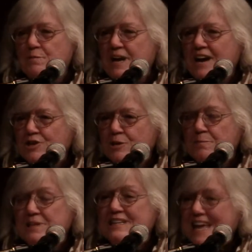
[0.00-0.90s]
but actually
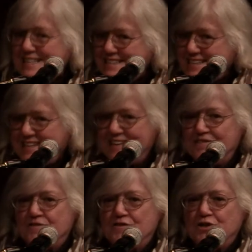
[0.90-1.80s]
placed at the
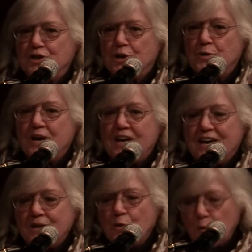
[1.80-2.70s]
end of the show
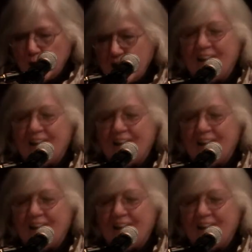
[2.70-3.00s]
in order,